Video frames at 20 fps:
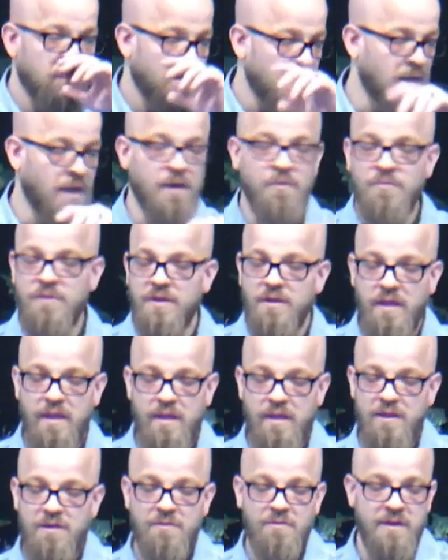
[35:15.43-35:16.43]
and I
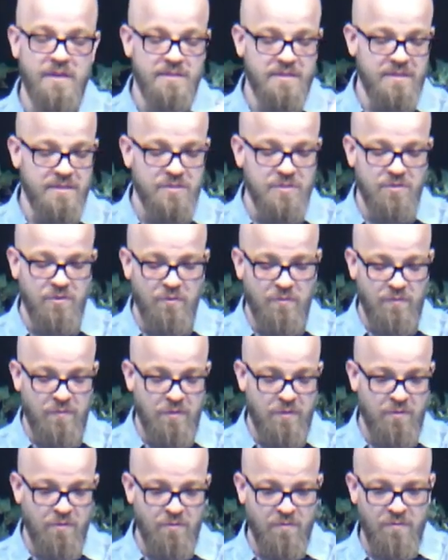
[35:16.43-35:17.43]
reiterate this
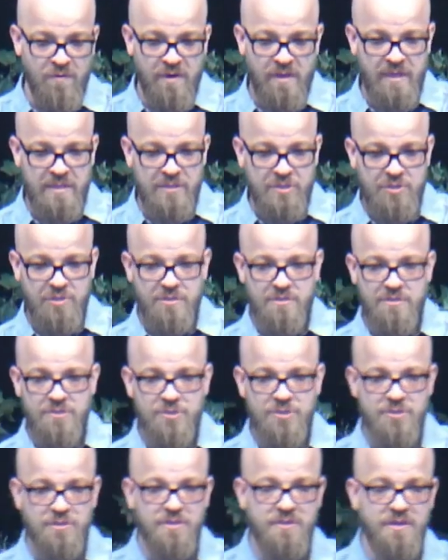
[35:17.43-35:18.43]
over and over again,
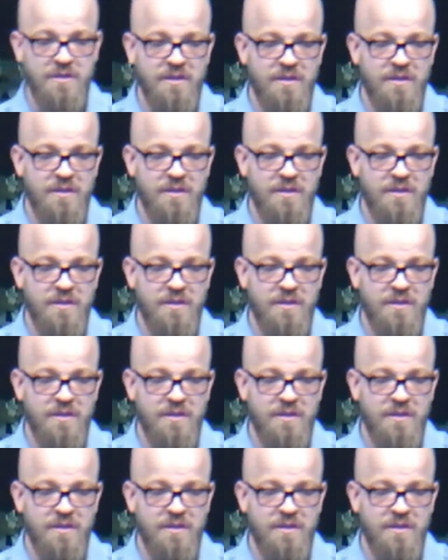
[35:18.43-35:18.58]
church,